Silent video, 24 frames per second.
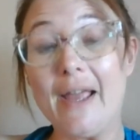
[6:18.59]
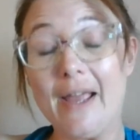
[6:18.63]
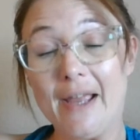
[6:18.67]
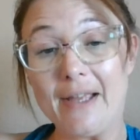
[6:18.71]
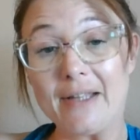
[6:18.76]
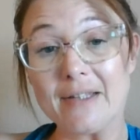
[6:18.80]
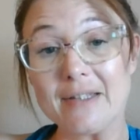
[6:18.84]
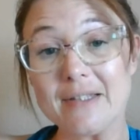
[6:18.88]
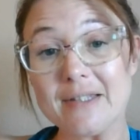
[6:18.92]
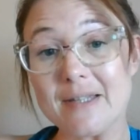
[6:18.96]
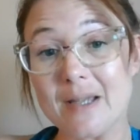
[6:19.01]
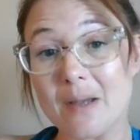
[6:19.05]

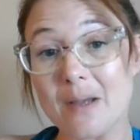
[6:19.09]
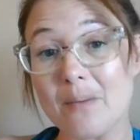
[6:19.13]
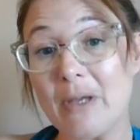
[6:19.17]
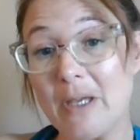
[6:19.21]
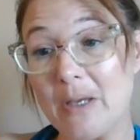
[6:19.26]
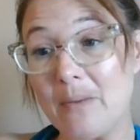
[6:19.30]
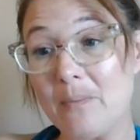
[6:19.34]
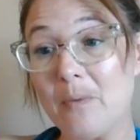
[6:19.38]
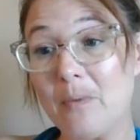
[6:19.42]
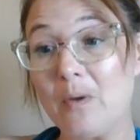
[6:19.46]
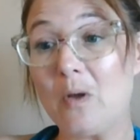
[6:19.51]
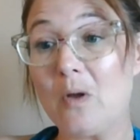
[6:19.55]
And some
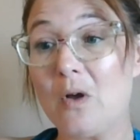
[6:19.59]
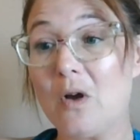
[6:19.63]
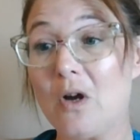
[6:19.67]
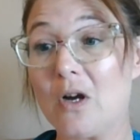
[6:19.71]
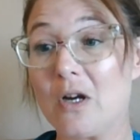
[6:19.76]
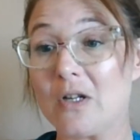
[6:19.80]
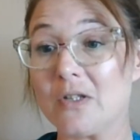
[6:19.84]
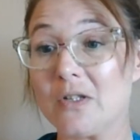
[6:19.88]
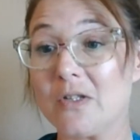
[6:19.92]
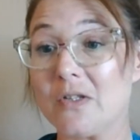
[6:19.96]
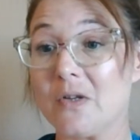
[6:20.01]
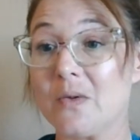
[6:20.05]
people
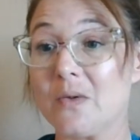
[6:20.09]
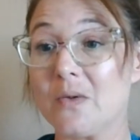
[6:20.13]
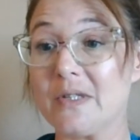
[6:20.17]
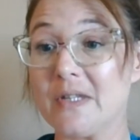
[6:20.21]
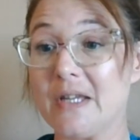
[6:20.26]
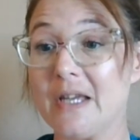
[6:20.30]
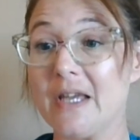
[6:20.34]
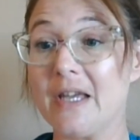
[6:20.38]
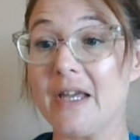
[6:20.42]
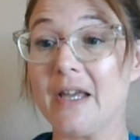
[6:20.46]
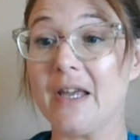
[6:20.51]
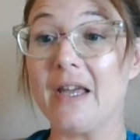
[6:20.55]
are so
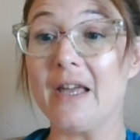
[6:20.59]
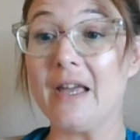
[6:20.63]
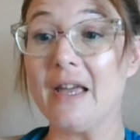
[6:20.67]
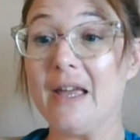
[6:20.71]
sick